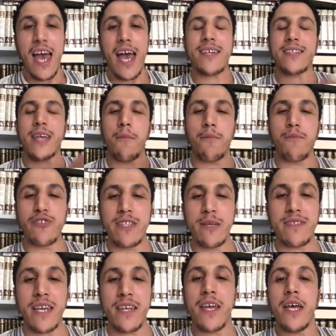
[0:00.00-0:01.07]
And some
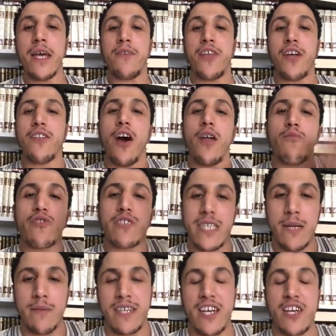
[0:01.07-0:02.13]
Muslims said, the
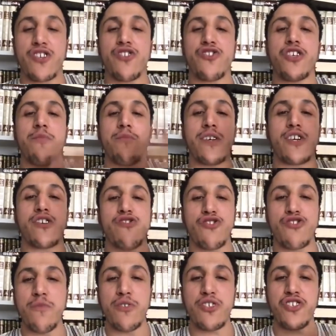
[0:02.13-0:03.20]
non-Muslims, the Christian,
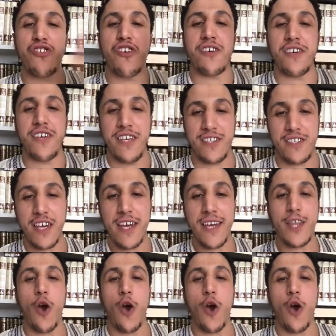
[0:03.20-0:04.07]
Christian missionaries,